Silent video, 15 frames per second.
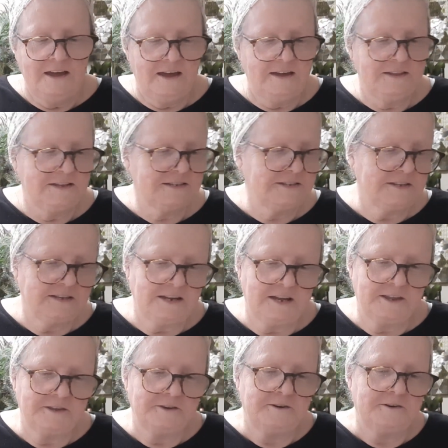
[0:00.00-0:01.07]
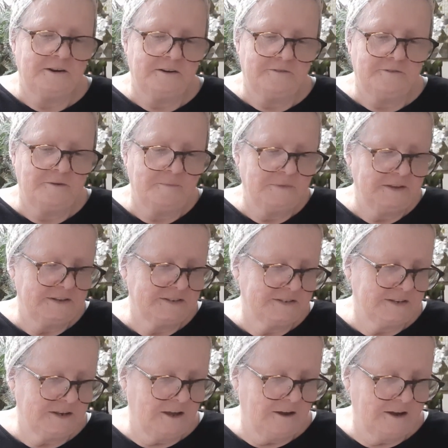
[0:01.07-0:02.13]
And this is another from
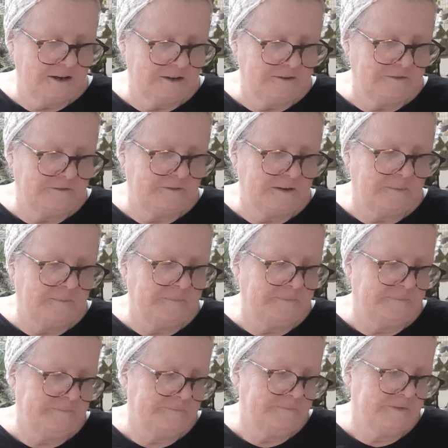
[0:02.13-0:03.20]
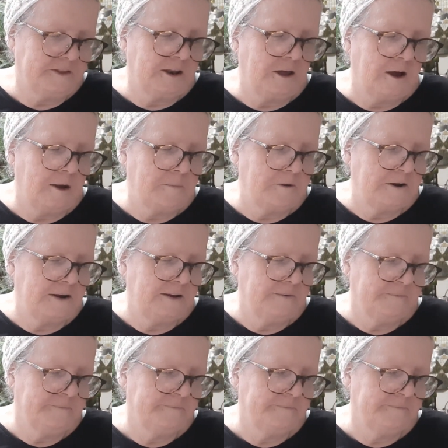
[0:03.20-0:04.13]
this line of the library.